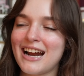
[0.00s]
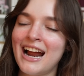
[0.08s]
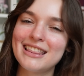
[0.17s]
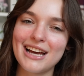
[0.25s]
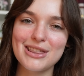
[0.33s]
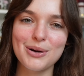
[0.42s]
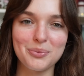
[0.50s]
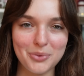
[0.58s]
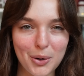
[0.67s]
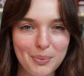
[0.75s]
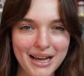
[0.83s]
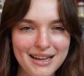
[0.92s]
I thought the
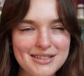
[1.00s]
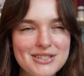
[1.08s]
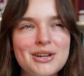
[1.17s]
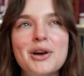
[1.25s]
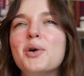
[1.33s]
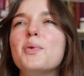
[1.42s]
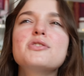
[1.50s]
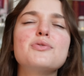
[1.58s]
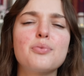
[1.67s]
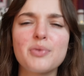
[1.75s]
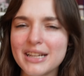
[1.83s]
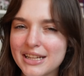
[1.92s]
romance was
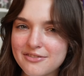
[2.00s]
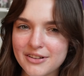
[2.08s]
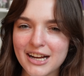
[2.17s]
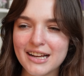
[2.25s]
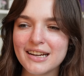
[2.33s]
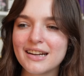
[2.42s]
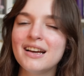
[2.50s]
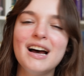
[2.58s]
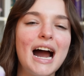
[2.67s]
really fun.